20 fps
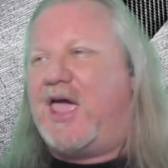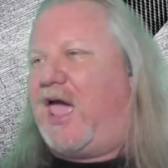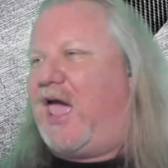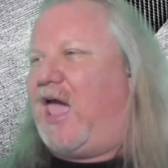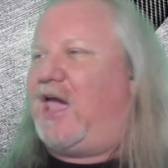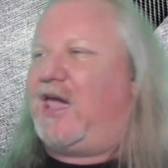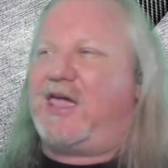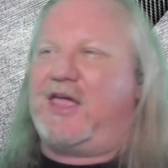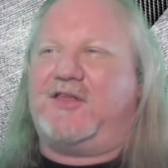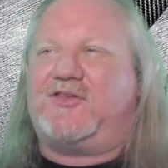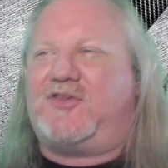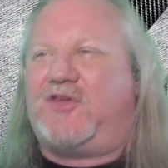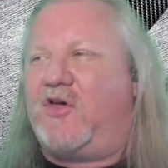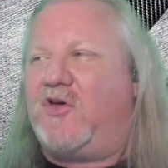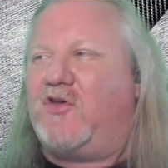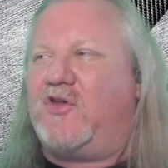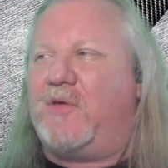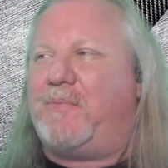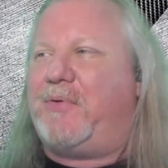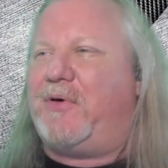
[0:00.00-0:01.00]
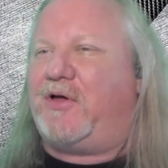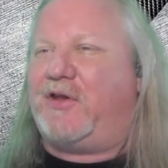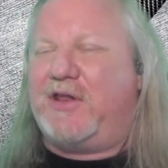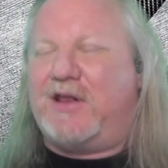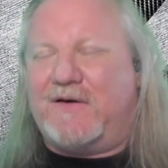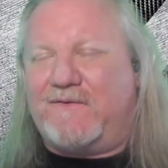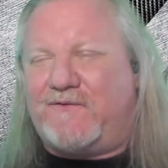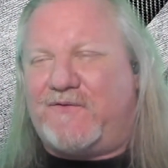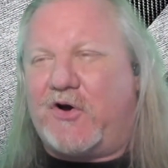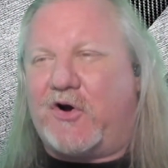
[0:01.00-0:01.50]
and continued to build in
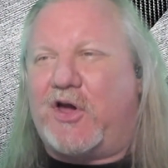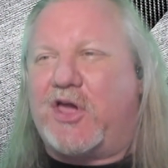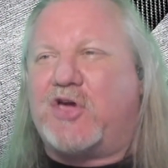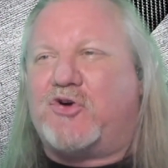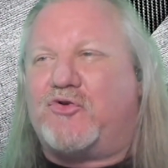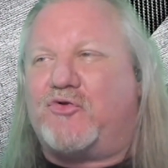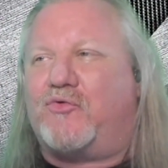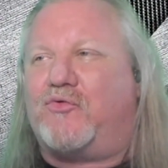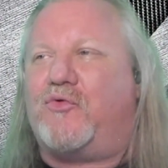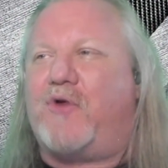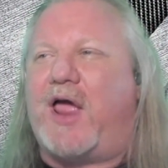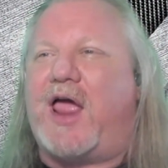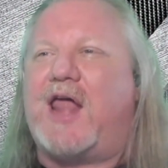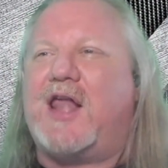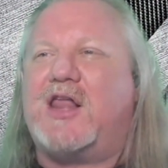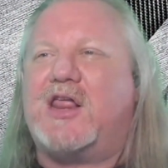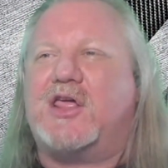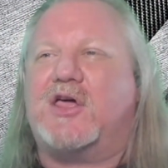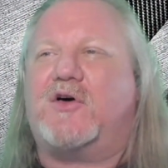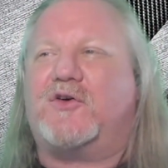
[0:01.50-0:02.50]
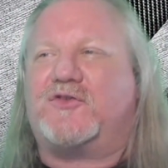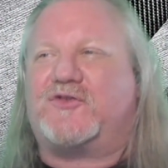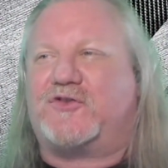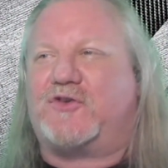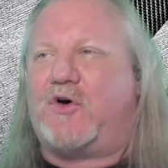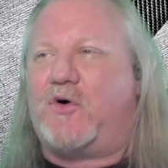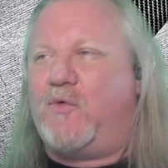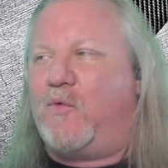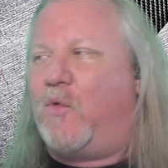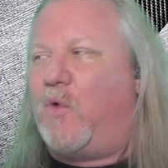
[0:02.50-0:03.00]
a very grandiose
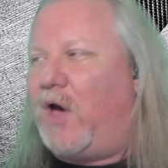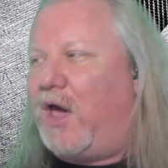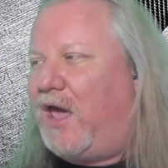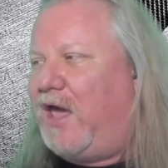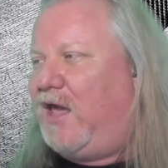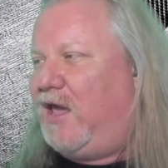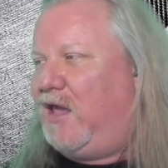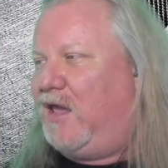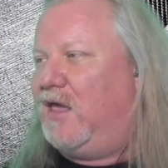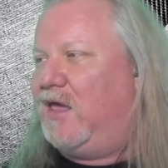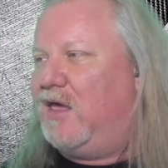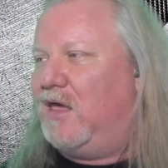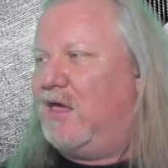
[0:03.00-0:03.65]
way.